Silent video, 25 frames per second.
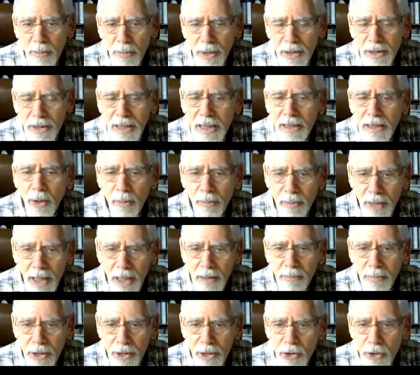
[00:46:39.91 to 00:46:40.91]
but they don't
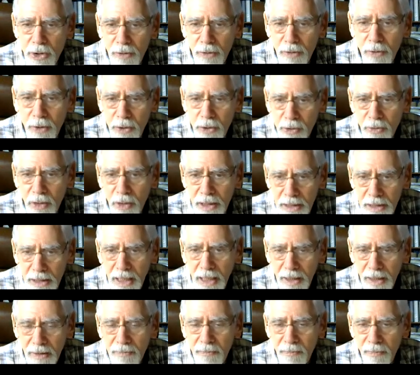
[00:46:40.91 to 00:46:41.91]
make much difference right
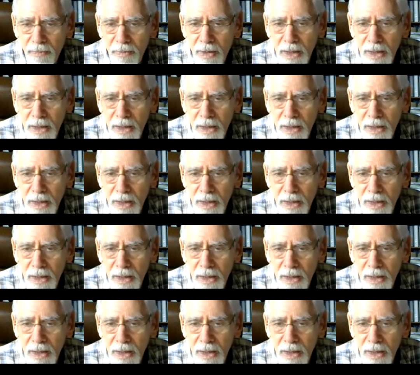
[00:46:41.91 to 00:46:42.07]
now.